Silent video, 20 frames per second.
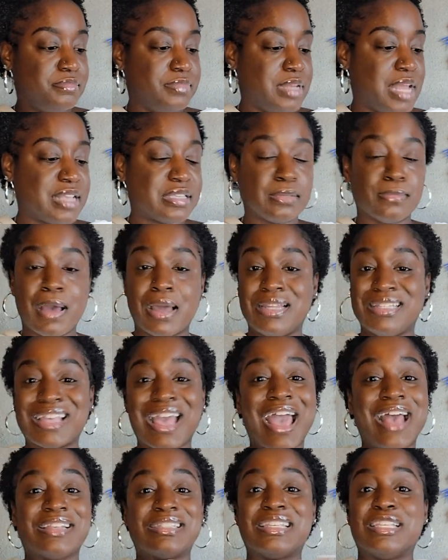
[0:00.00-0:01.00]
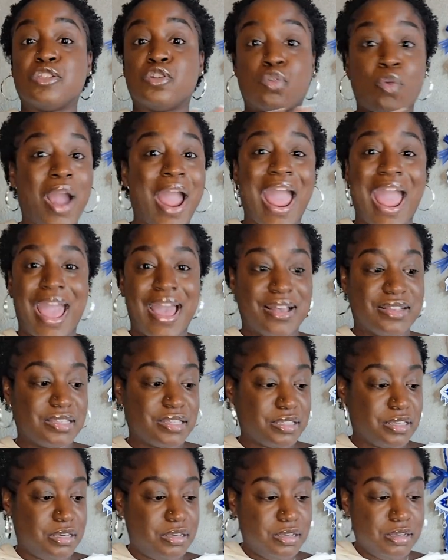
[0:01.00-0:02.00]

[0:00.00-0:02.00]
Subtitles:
Now somebody's ass is grass.